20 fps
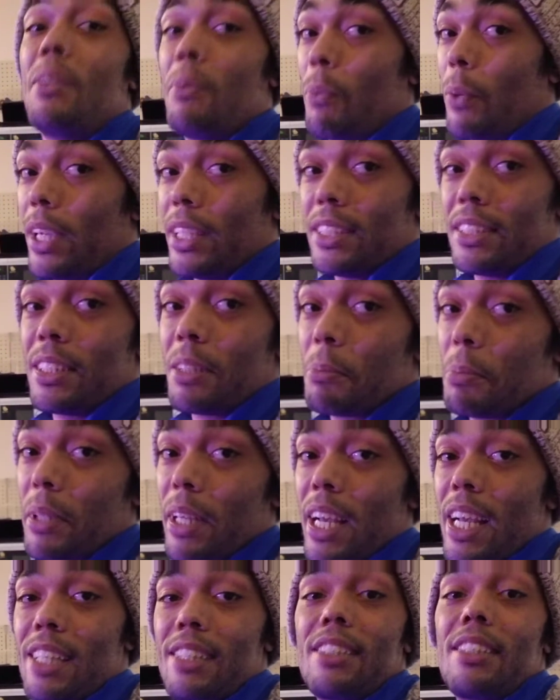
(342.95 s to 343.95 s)
Wasting
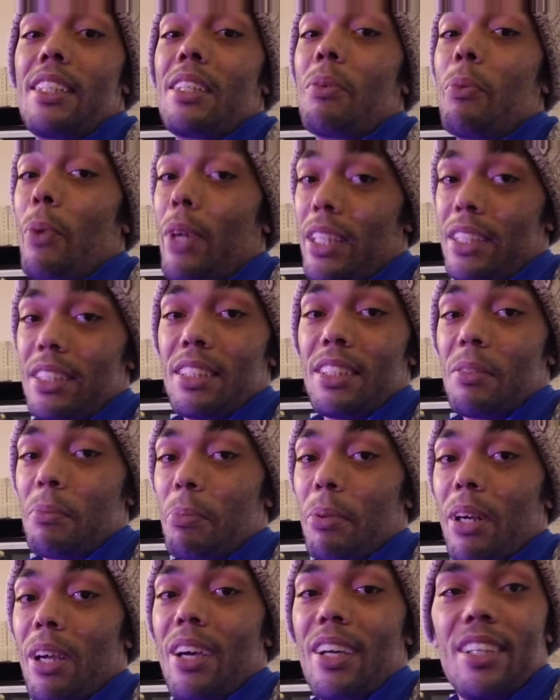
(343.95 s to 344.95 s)
plastic, wasting
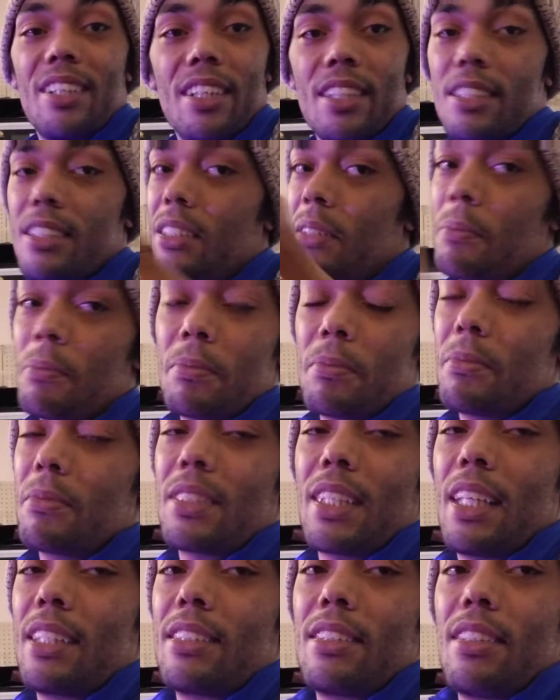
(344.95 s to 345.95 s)
product,
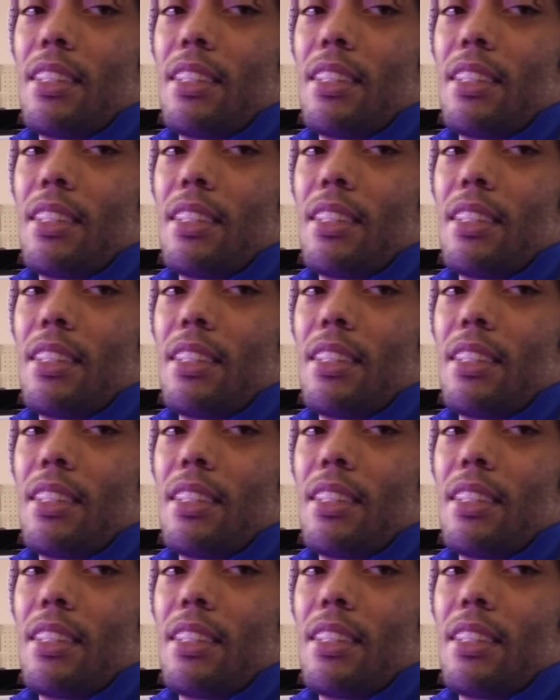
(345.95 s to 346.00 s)
that's a